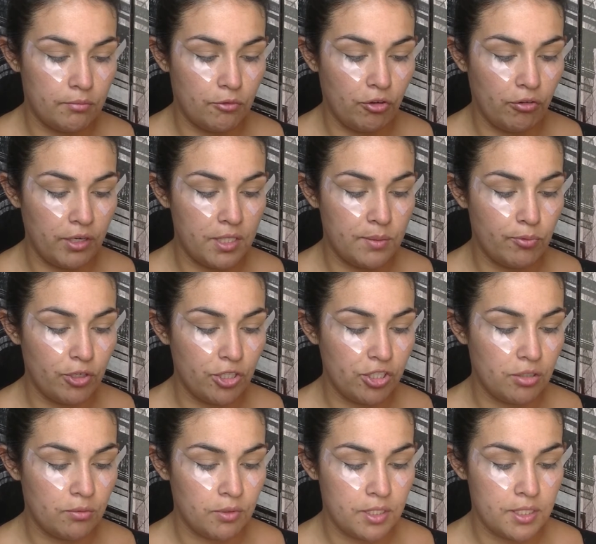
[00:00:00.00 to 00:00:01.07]
crease brush,
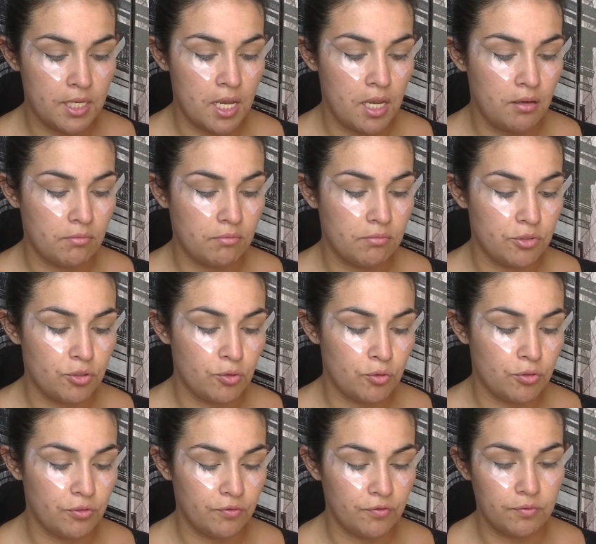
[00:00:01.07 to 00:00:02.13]
I want to say. Sort
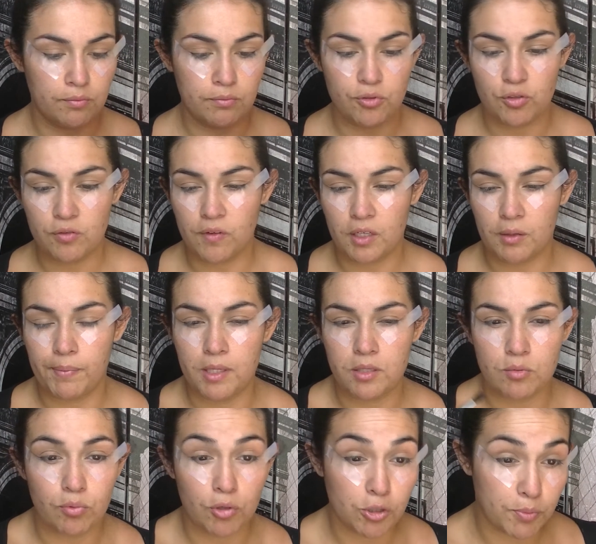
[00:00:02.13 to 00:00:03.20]
of like a
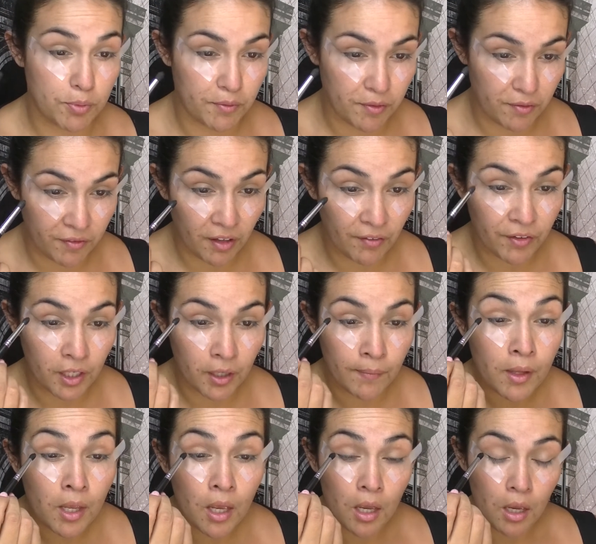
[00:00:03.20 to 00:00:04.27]
pencil brush, but a bit fluffier.
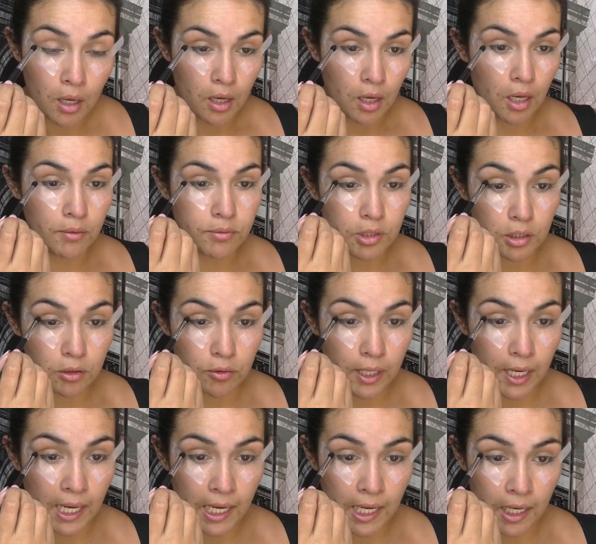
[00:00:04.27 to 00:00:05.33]
And I'm just going to look
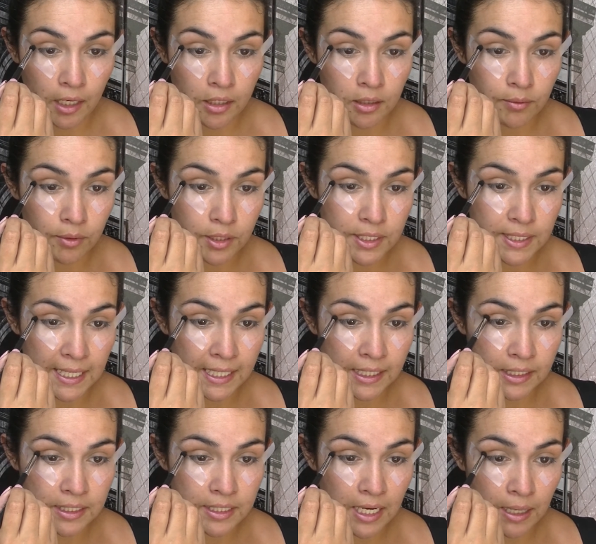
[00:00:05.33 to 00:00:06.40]
ahead. I'm going to start
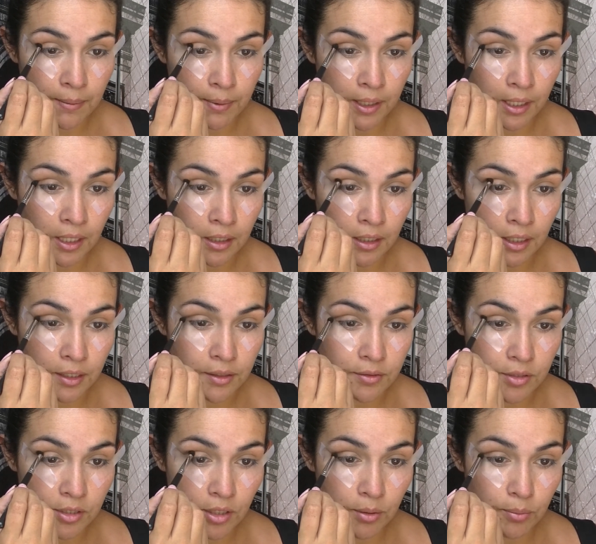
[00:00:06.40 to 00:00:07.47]
at the tape here and I'm
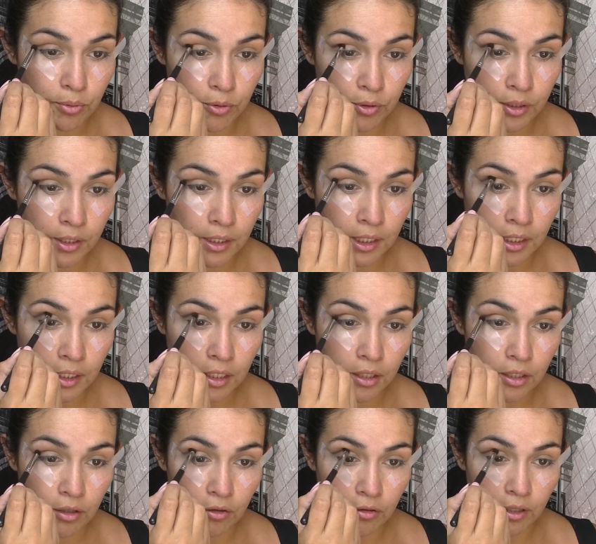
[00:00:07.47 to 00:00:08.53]
just going to put it in
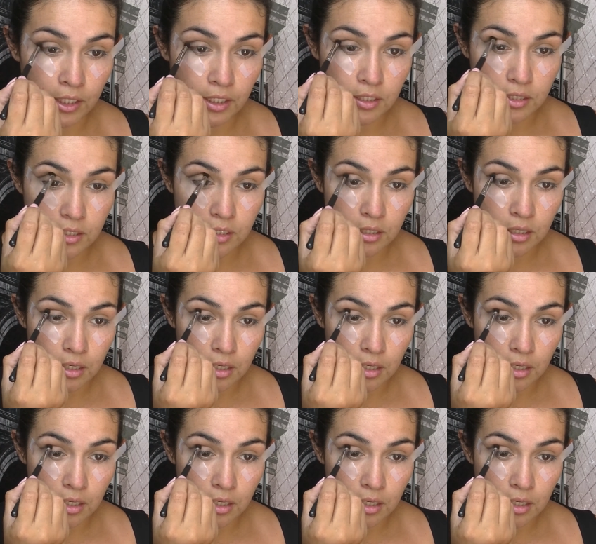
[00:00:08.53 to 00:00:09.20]
the crease.